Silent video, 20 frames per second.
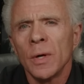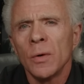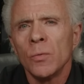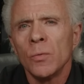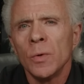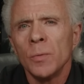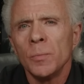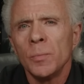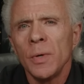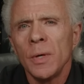that
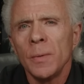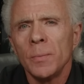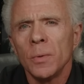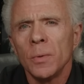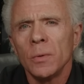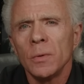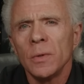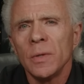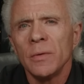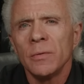when
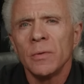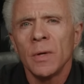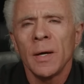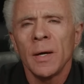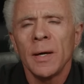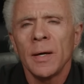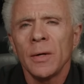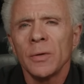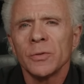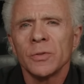people leave the
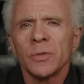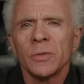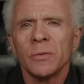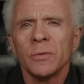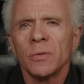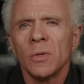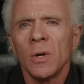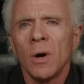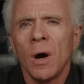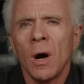house
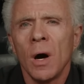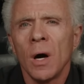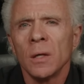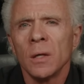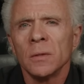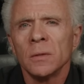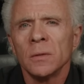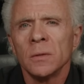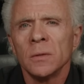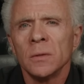of God,
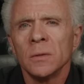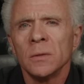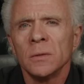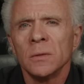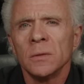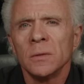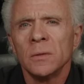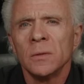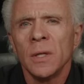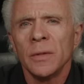
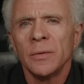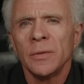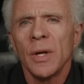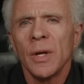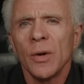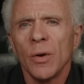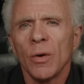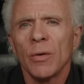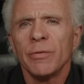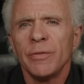that
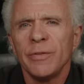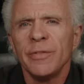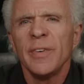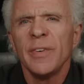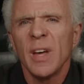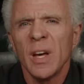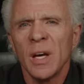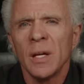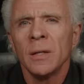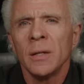they are
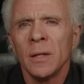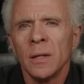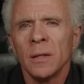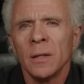fed.